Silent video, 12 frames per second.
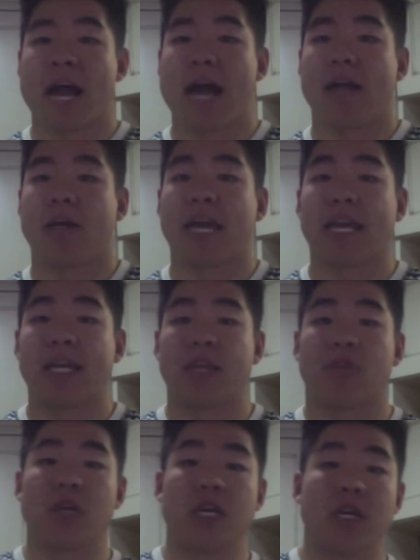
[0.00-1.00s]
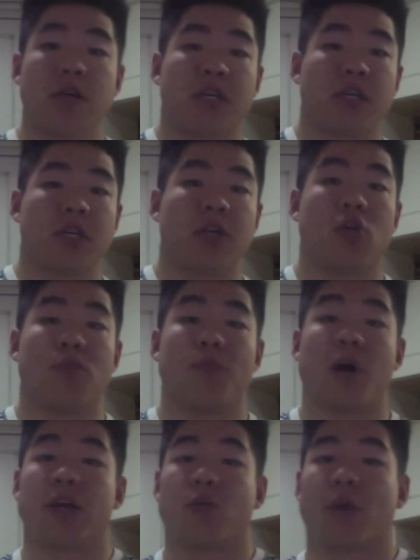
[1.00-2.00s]
at an 83 kilo
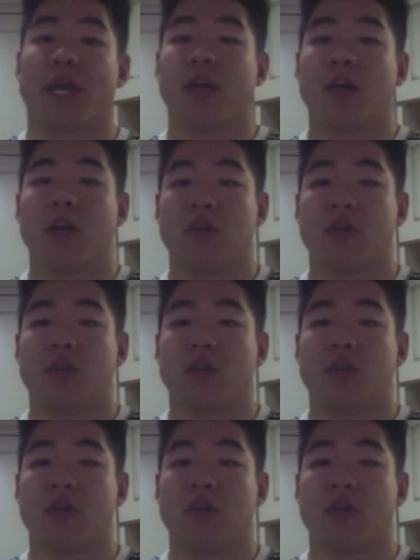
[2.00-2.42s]
body weight.